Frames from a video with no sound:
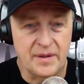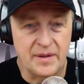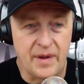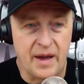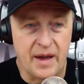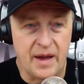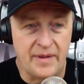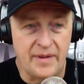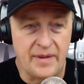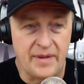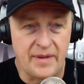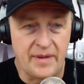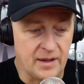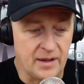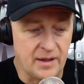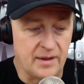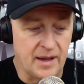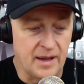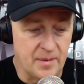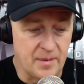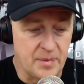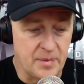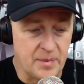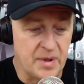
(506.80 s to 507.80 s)
I think, a
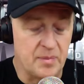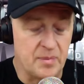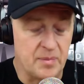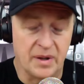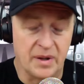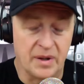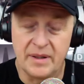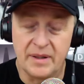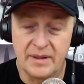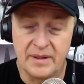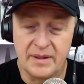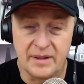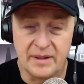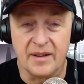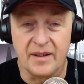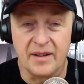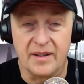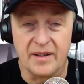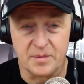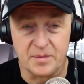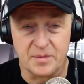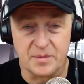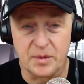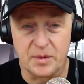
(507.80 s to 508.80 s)
lot of people in the
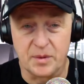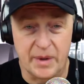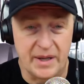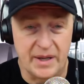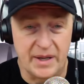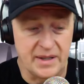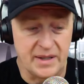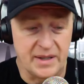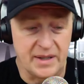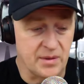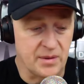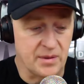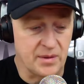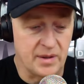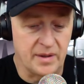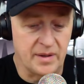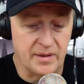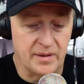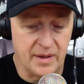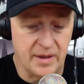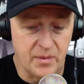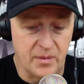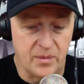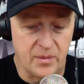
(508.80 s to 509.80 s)
customer base. So
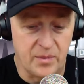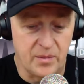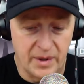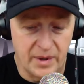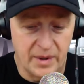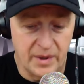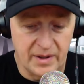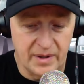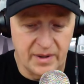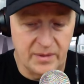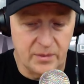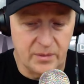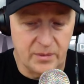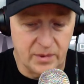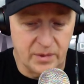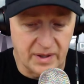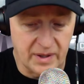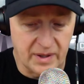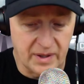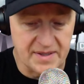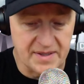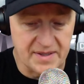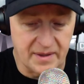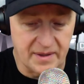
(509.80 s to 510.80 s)
they really were
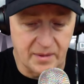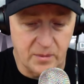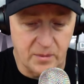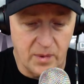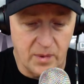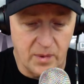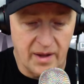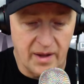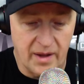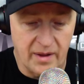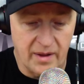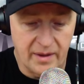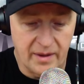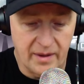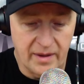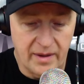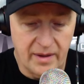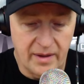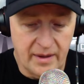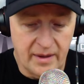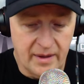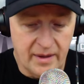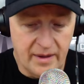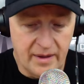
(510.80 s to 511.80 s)
listening well.
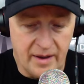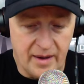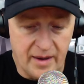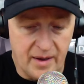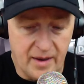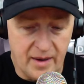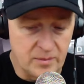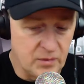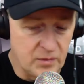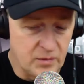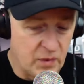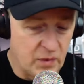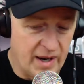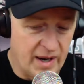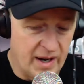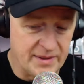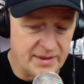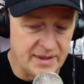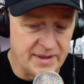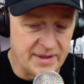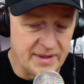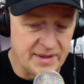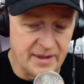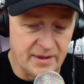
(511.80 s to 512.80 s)
Went out
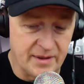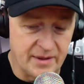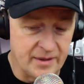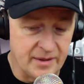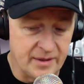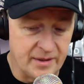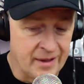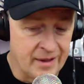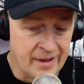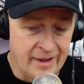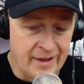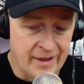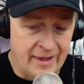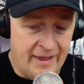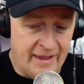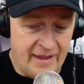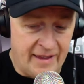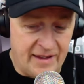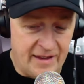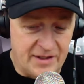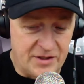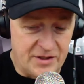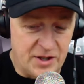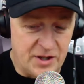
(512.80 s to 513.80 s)
to dinner.
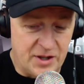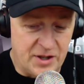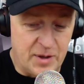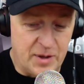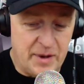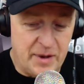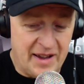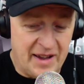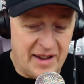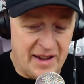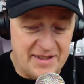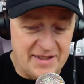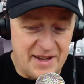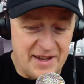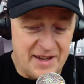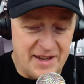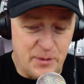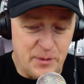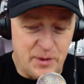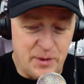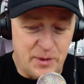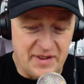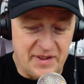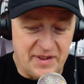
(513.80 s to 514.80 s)
Jamie and I sat
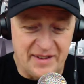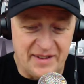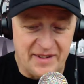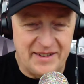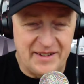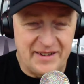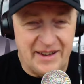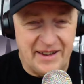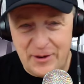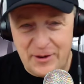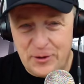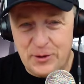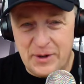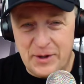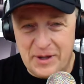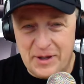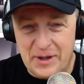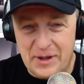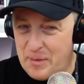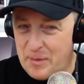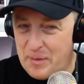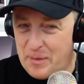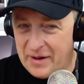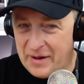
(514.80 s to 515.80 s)
with Naoki
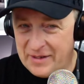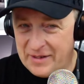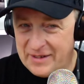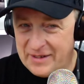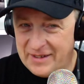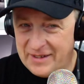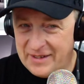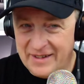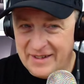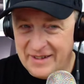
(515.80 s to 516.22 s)
and Martin,